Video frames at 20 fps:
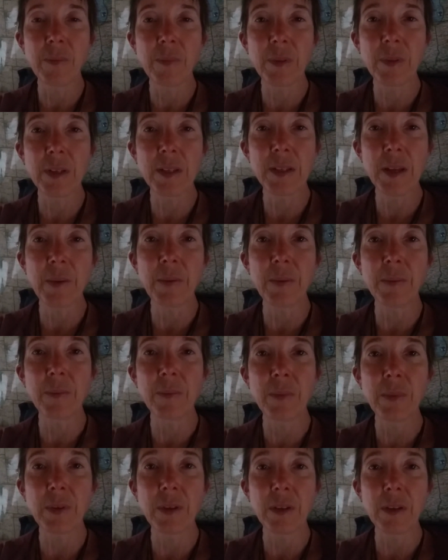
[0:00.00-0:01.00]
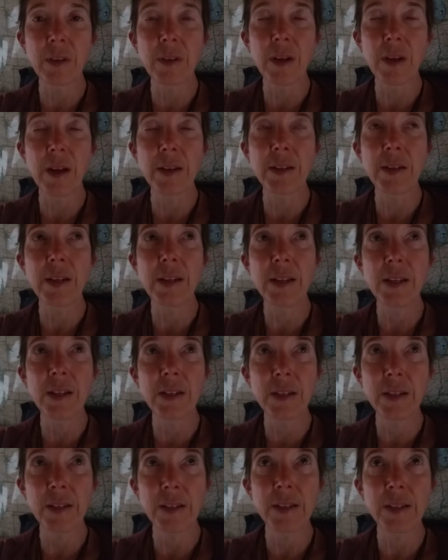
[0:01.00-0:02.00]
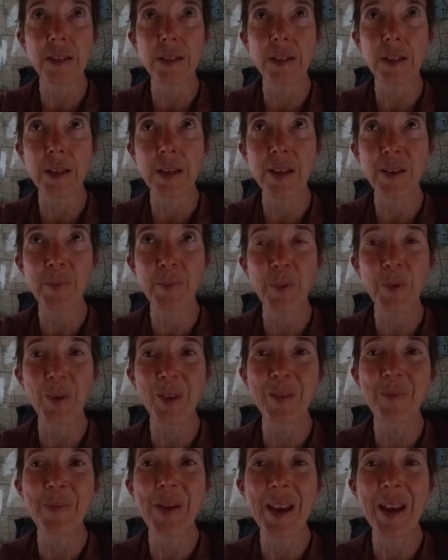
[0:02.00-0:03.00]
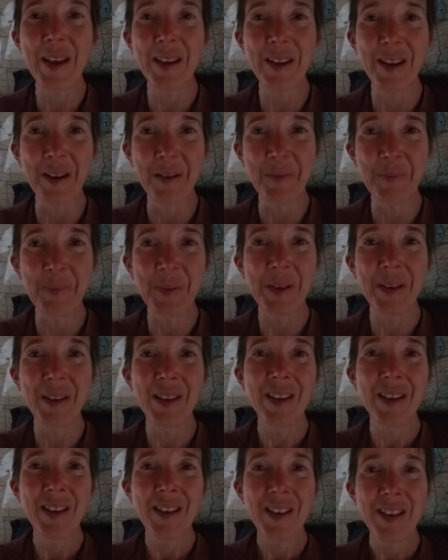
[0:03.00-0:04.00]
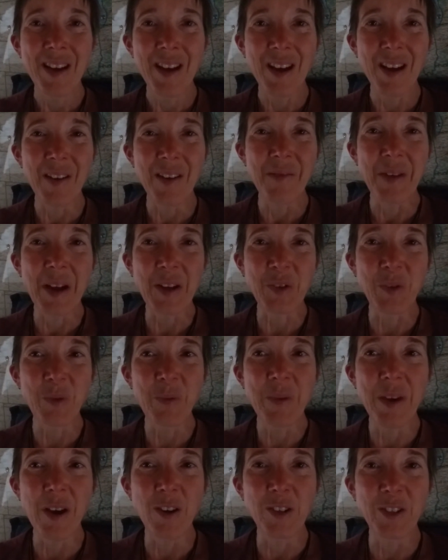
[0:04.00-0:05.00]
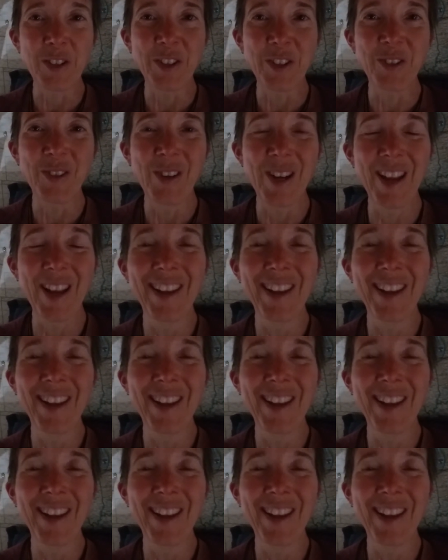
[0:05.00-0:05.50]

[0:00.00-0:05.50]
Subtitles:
because I need to sleep with my head up. Actually, we all do.